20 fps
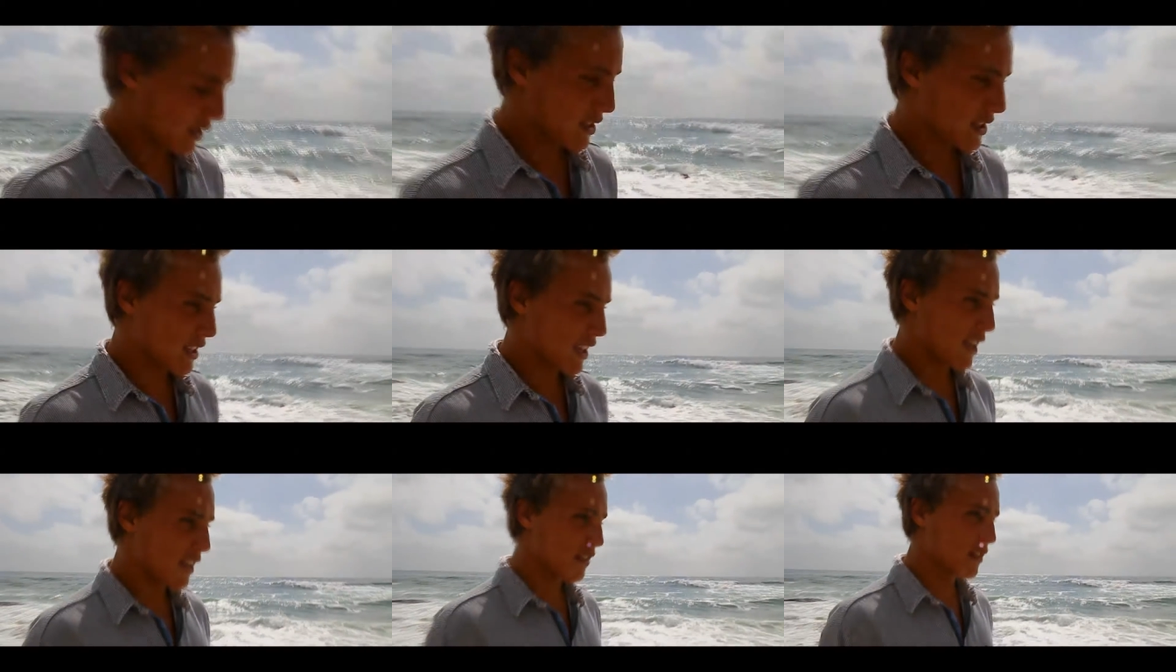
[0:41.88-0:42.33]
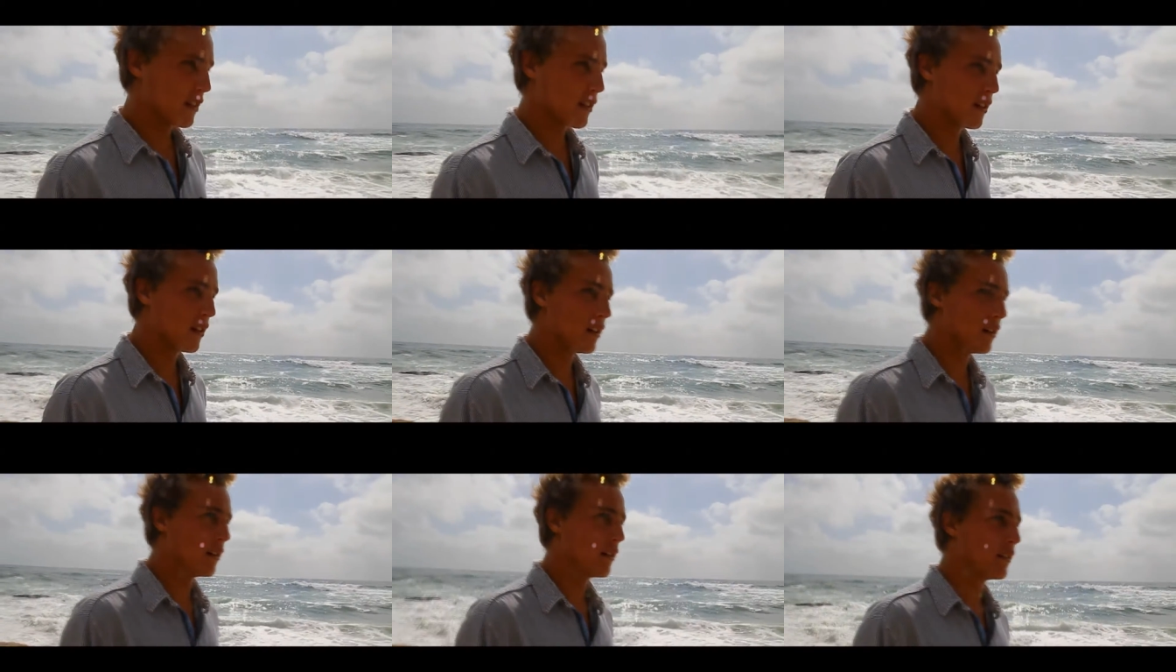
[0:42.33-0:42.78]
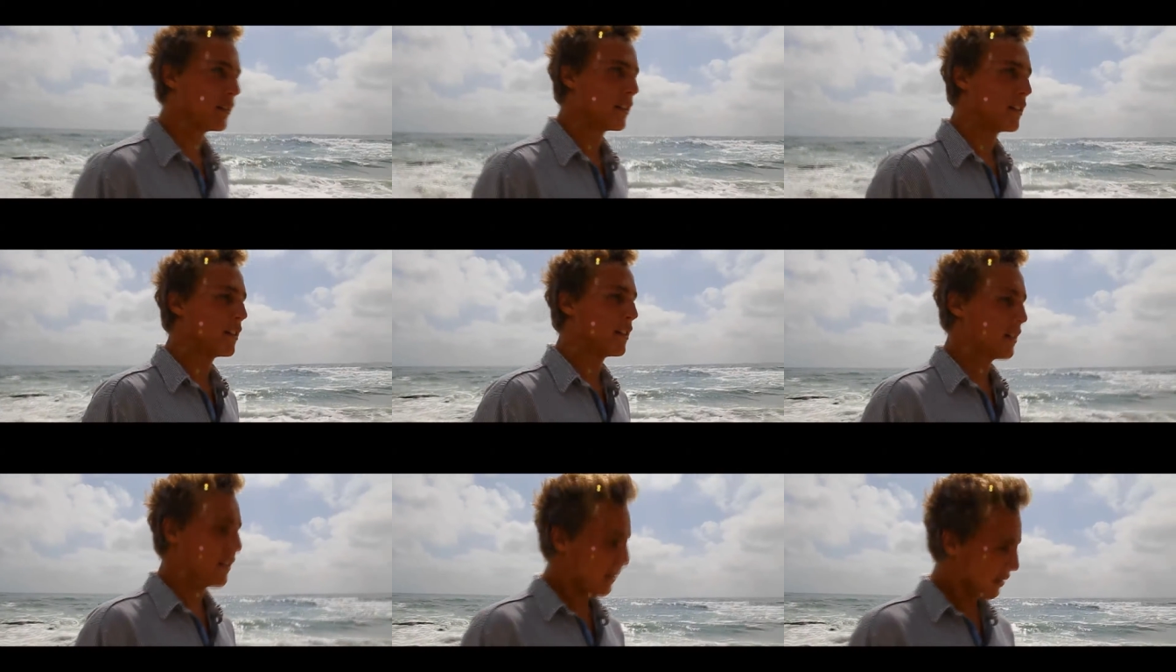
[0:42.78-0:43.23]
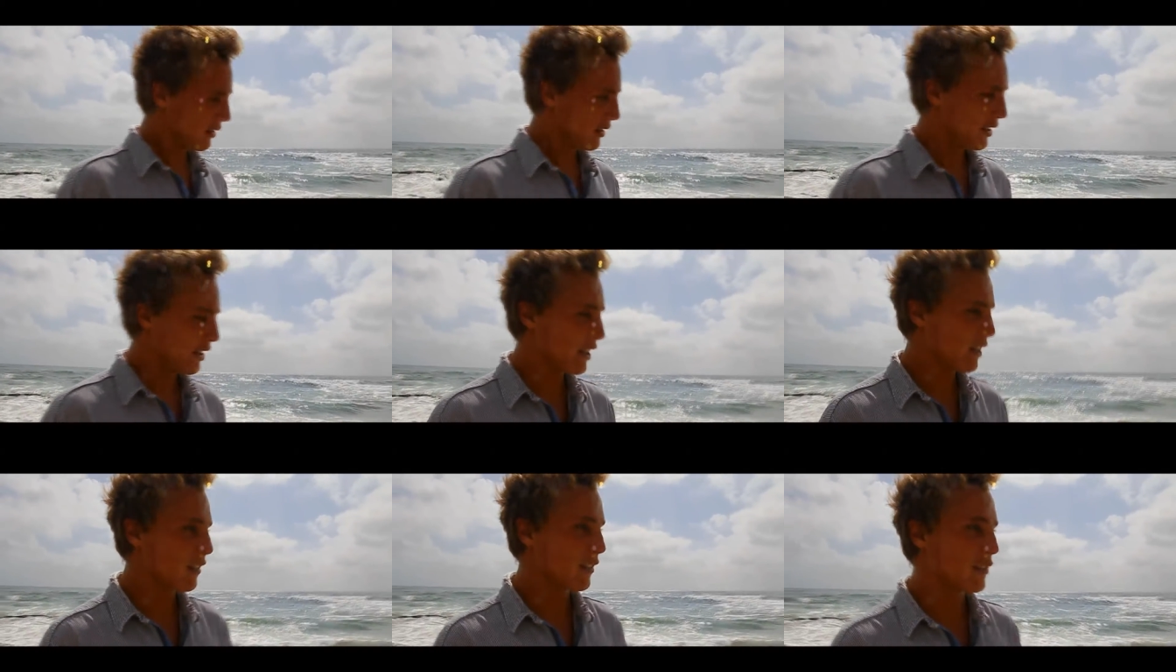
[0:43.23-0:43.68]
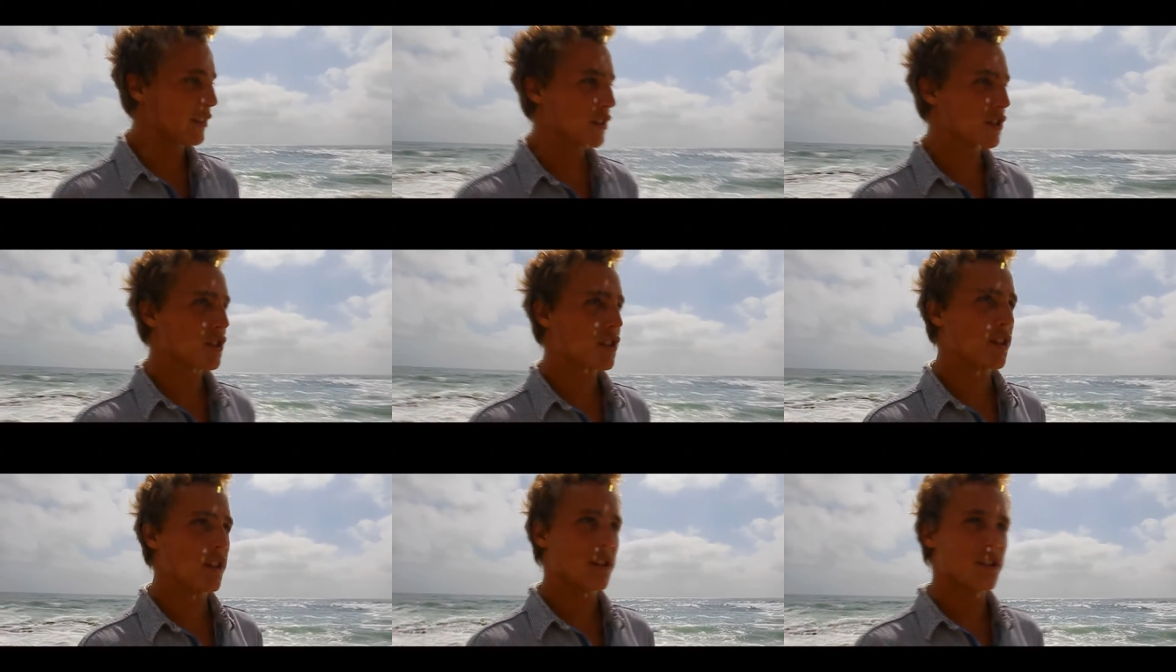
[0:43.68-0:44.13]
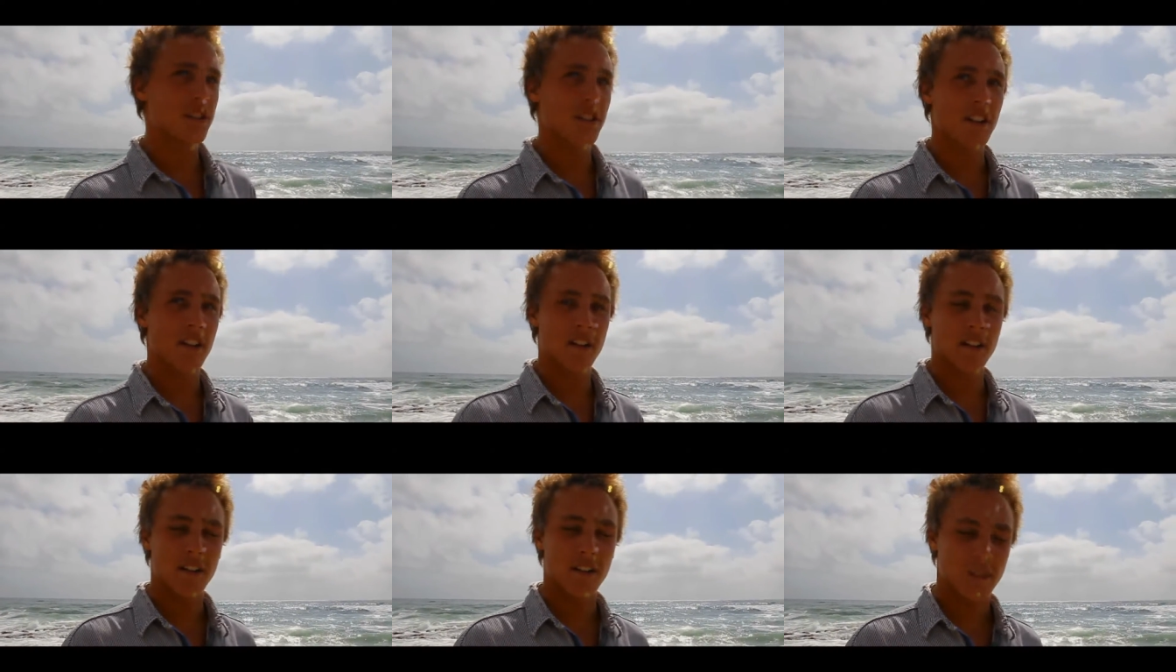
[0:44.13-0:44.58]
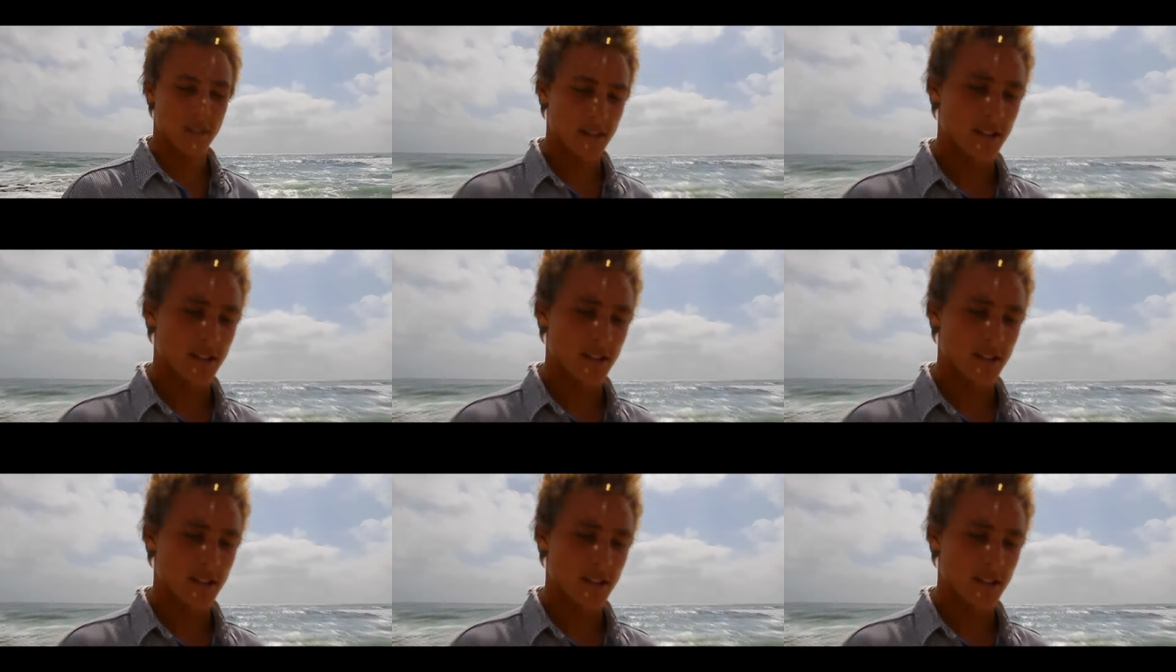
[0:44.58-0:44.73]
to stand alone here in the churchyard,